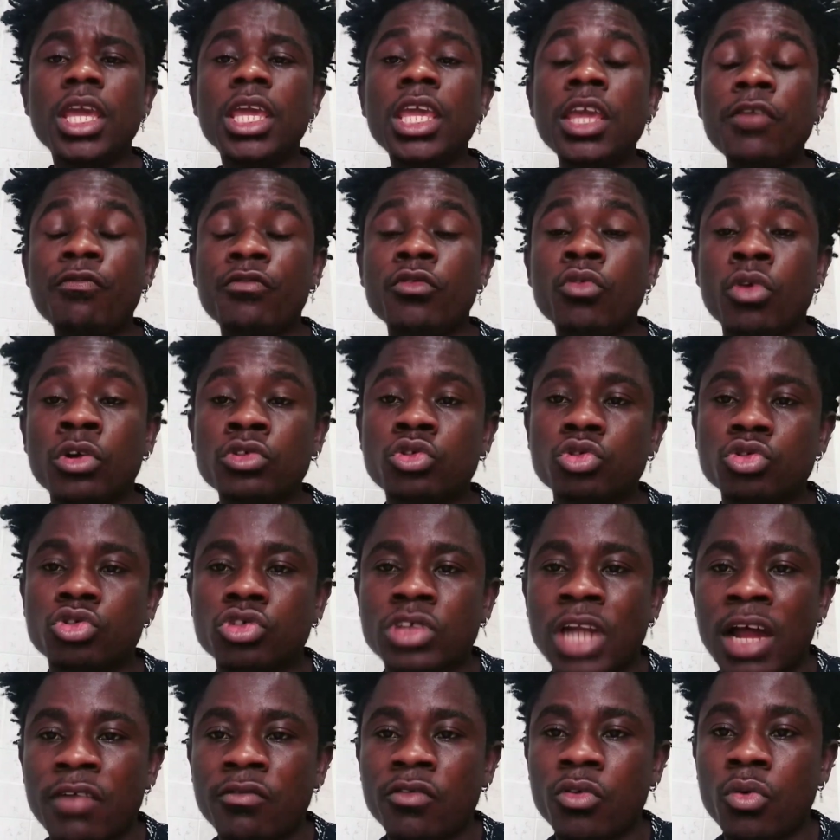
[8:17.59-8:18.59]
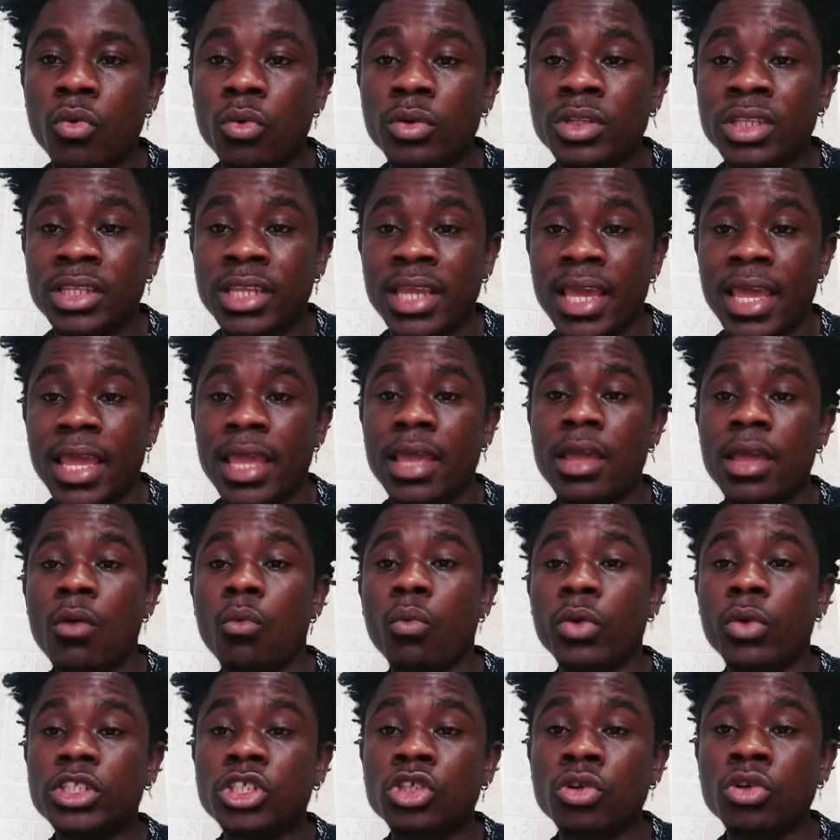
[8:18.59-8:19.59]
if you want to travel there
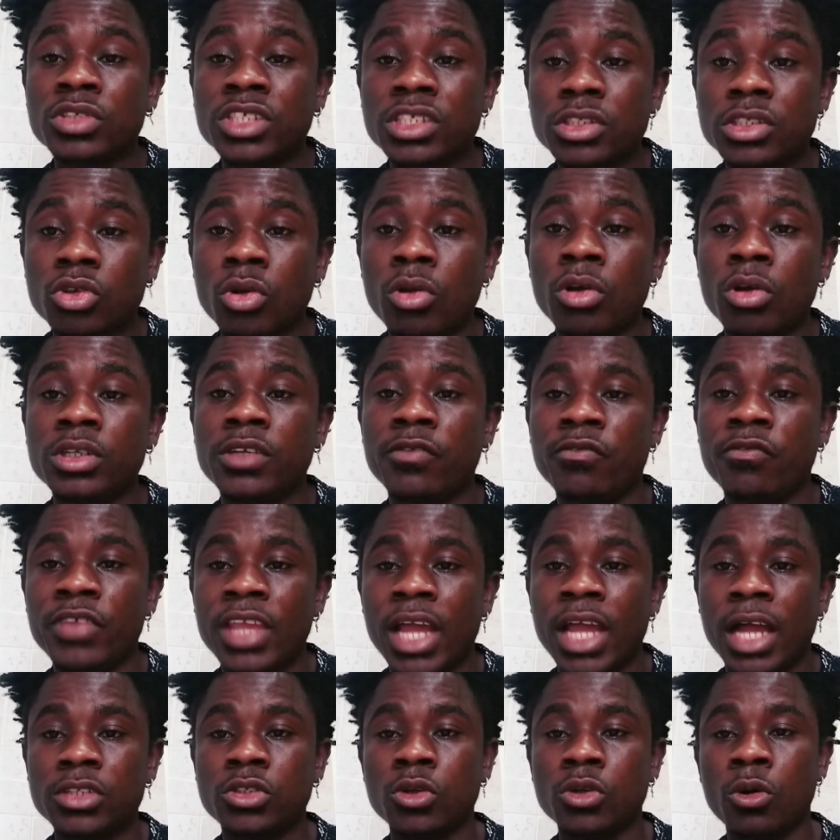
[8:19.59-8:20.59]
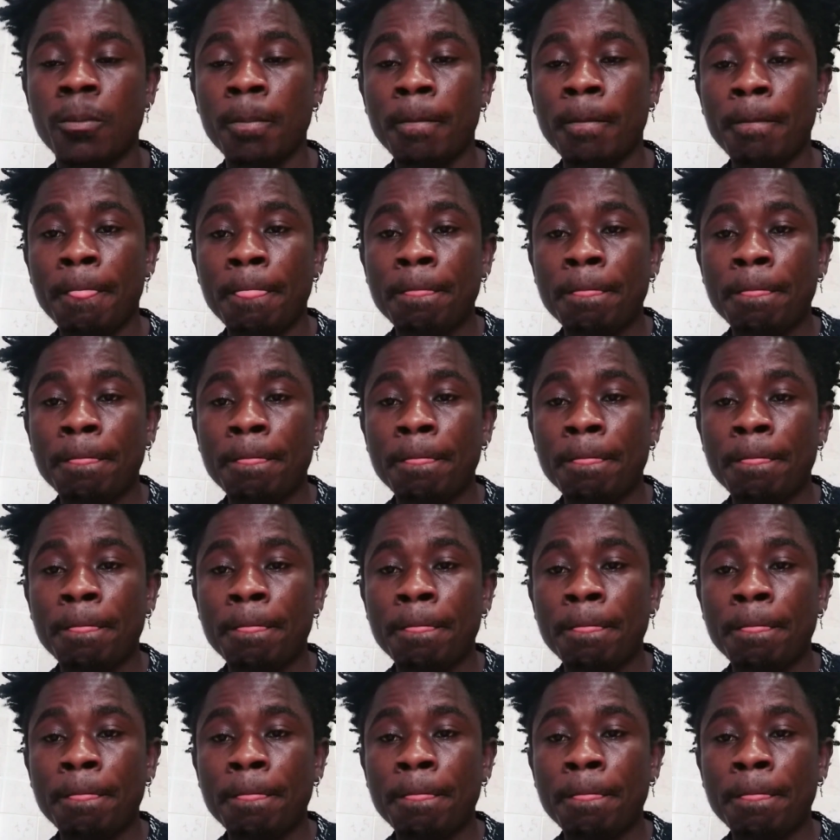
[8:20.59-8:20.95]
with your titolo di viaggio,